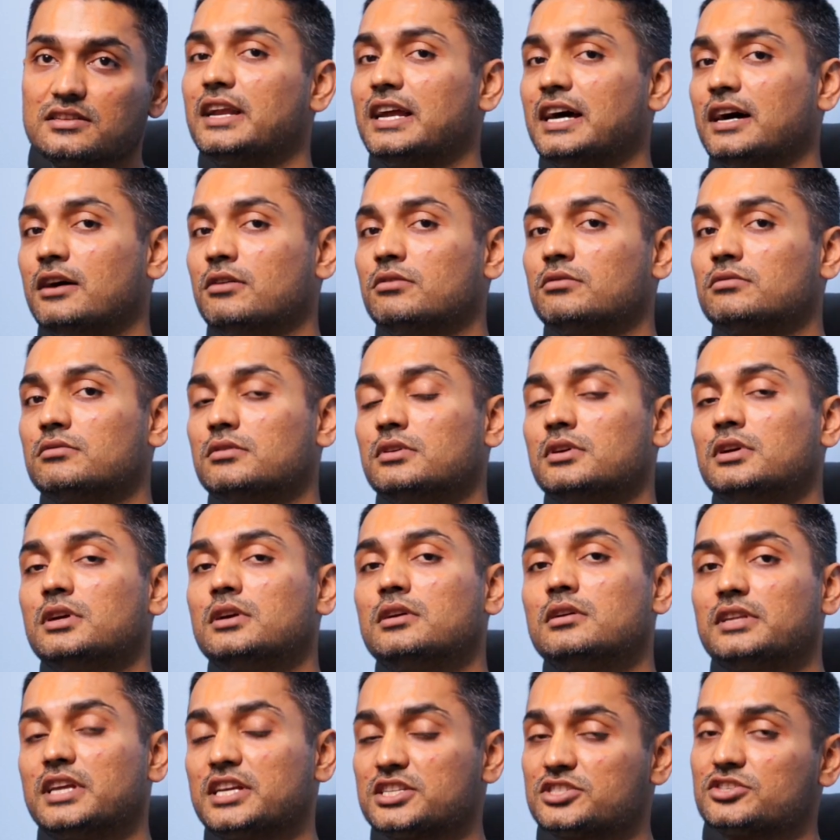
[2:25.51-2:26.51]

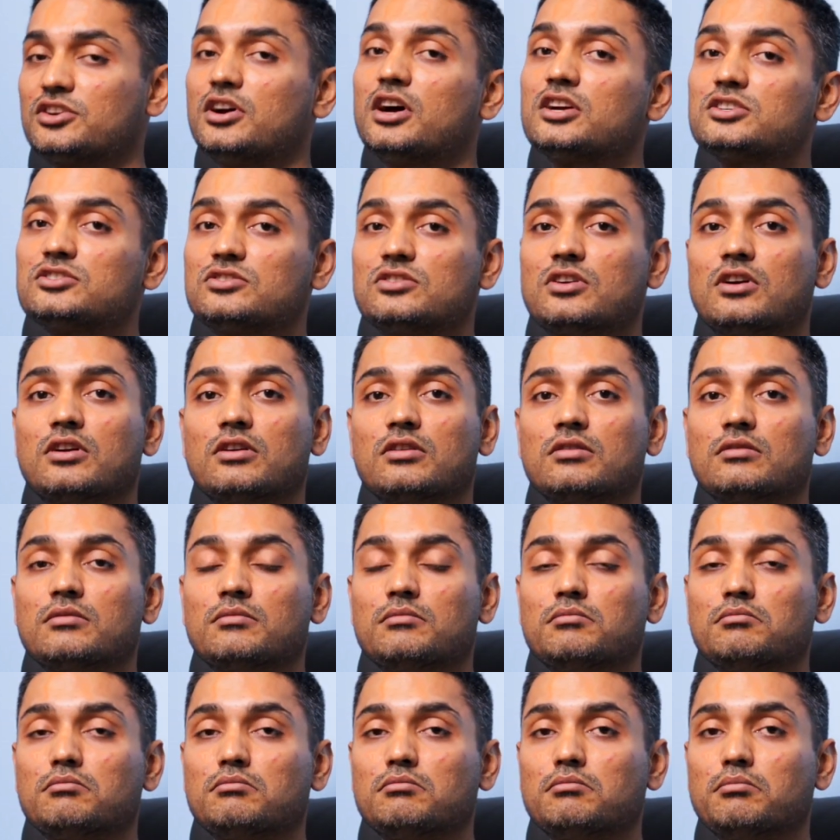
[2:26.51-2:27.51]
Now,
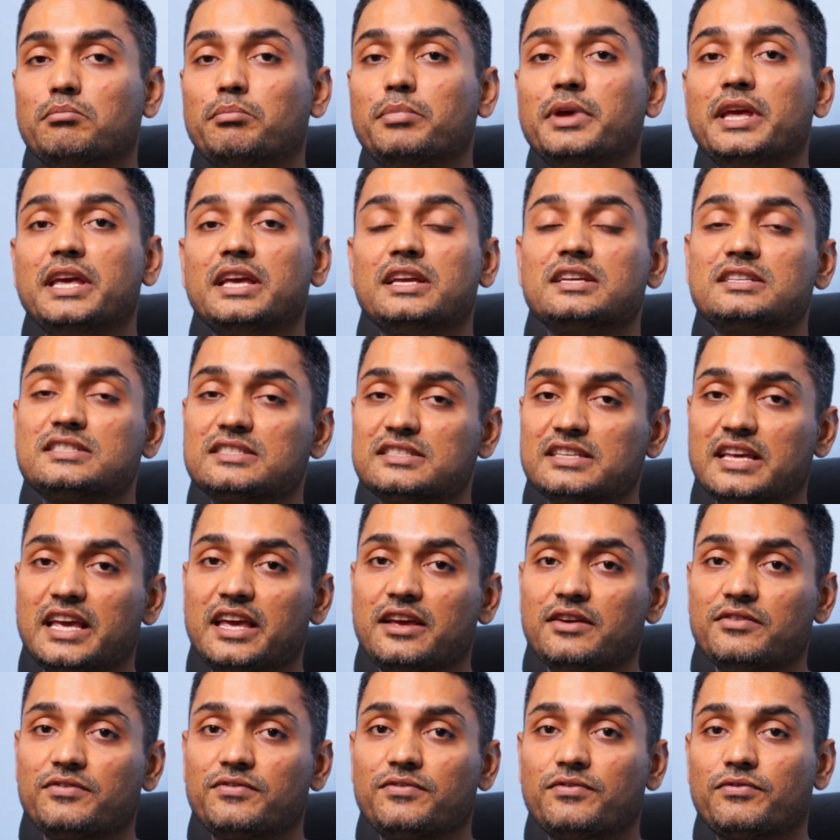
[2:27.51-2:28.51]
testosterone being
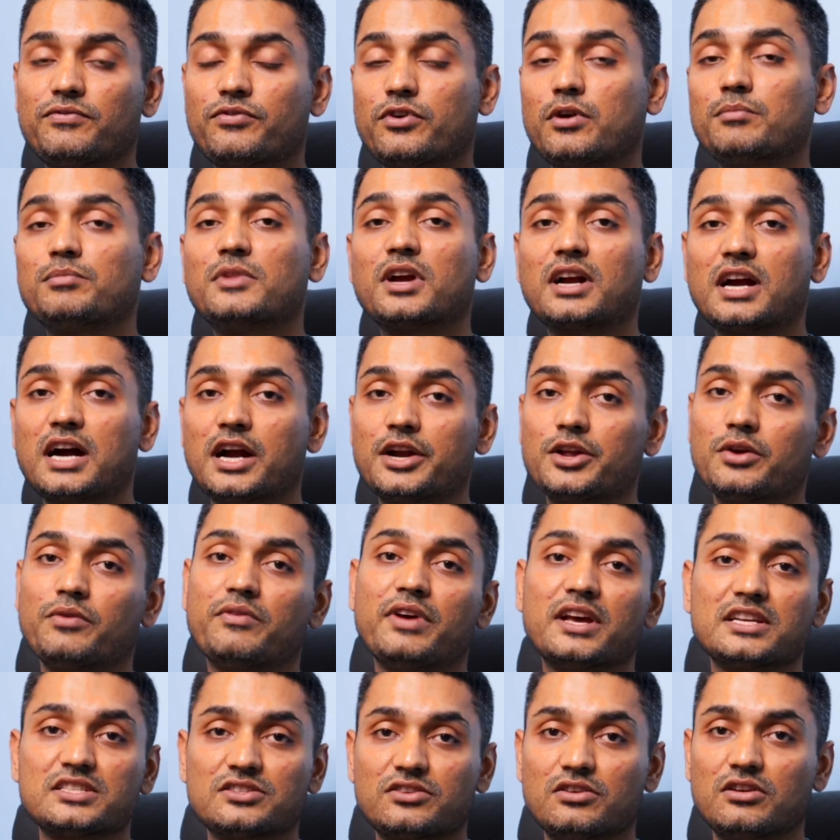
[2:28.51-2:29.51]
safe from the
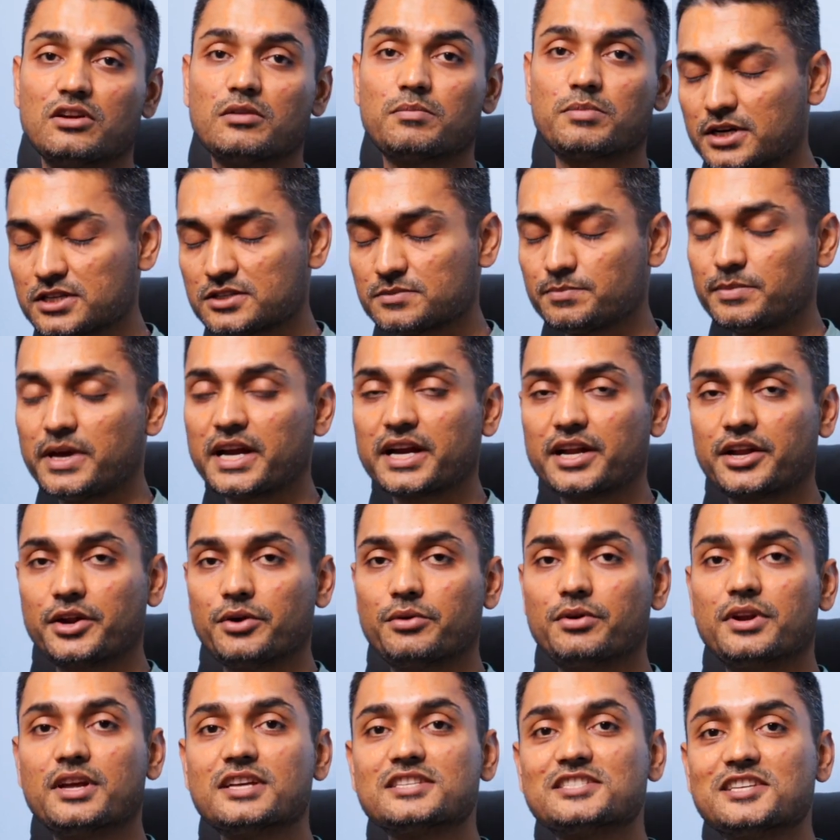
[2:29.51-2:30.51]
cardiovascular
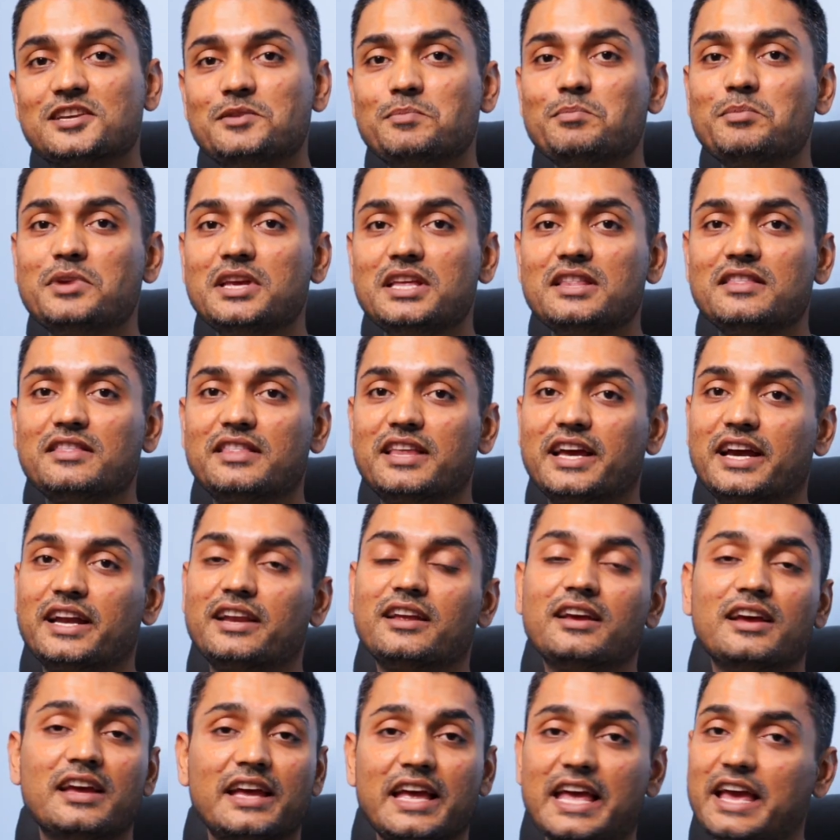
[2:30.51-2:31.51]
perspective doesn't mean
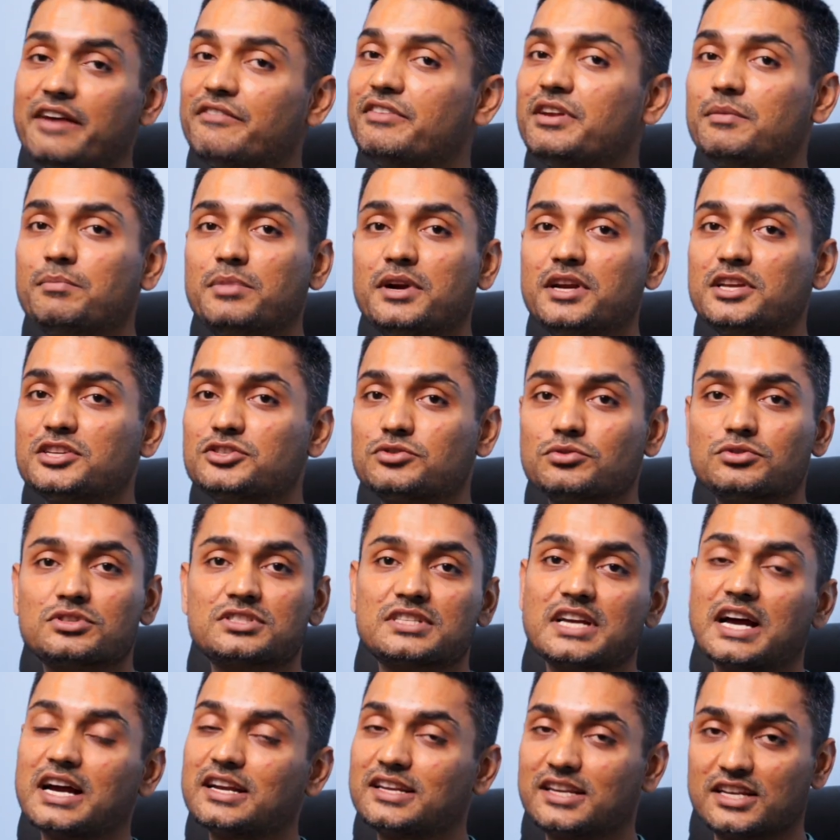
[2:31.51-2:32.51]
that everybody should
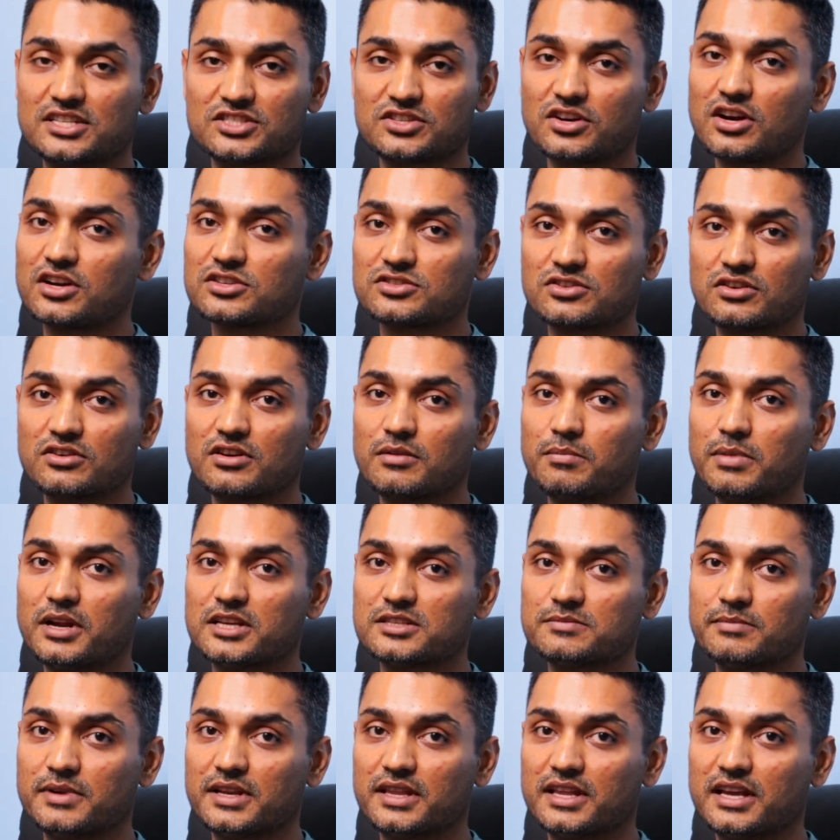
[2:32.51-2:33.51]
start testosterone
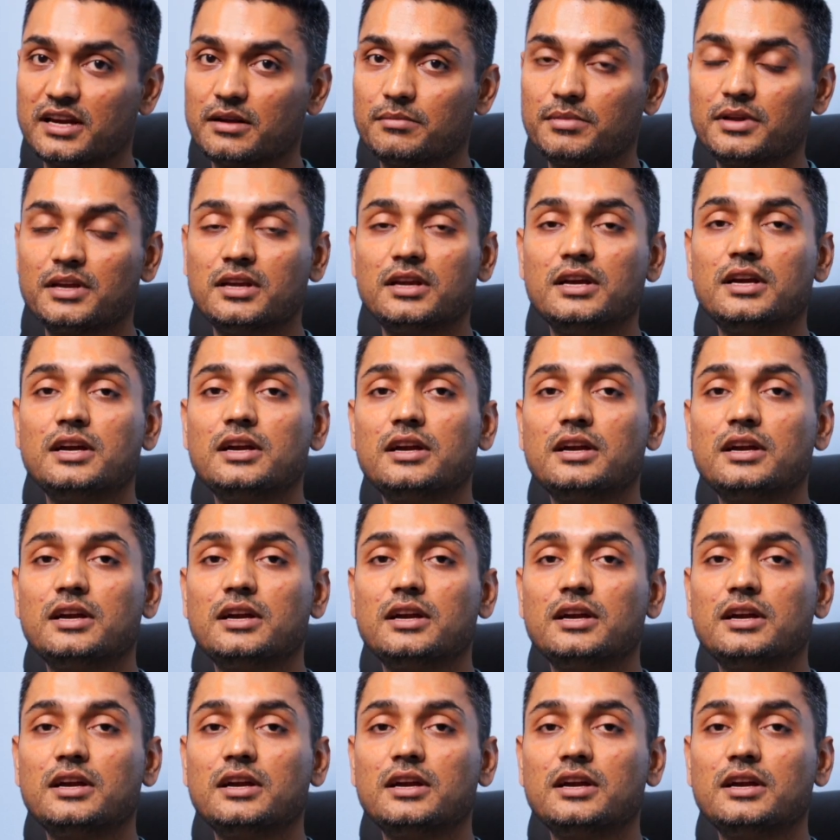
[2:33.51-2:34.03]
replacement therapy.